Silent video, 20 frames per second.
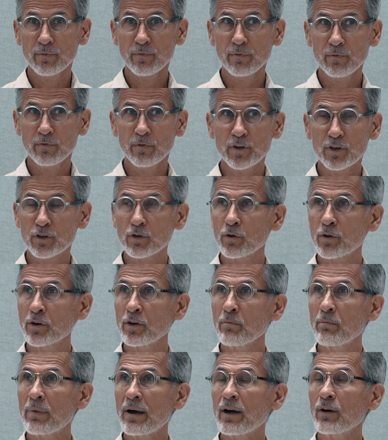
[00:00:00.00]
We're
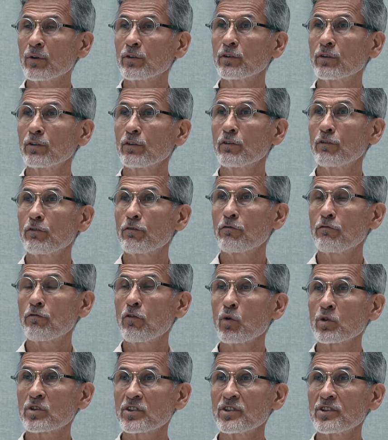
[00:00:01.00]
talking about
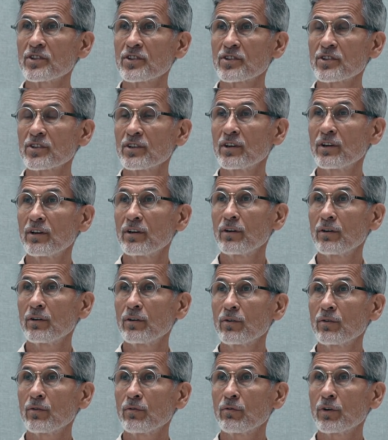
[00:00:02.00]
40s.
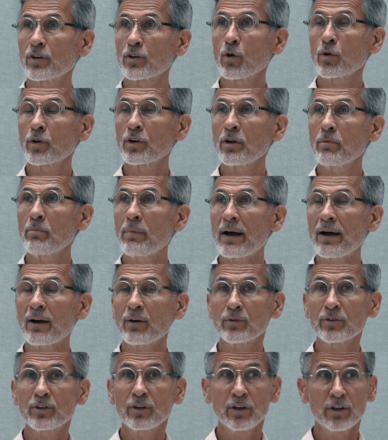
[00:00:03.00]
We're talking
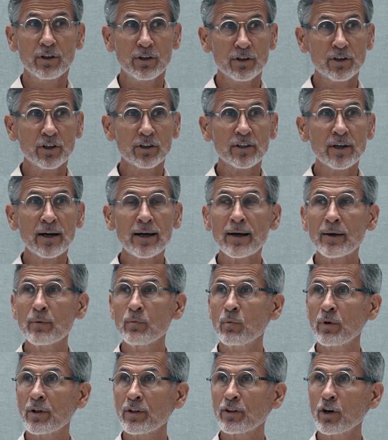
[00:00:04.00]
about the
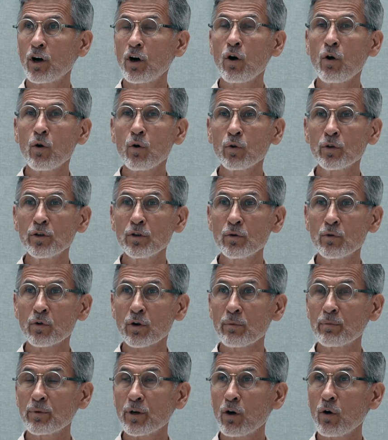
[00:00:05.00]
time when the whole
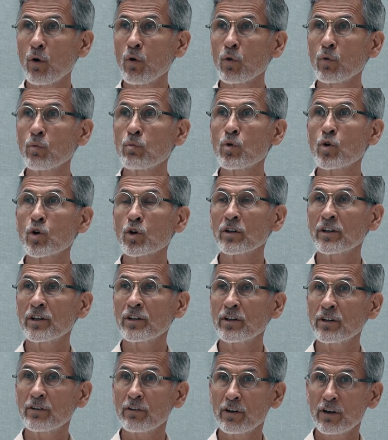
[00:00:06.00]
Europe, the whole world
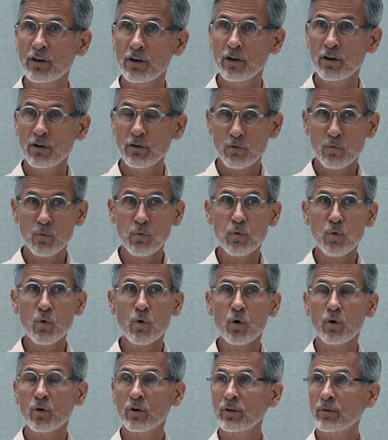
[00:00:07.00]
in the
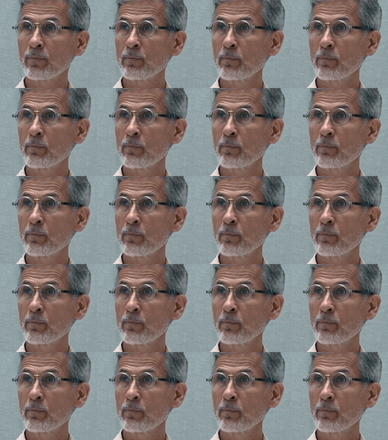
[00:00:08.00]
war.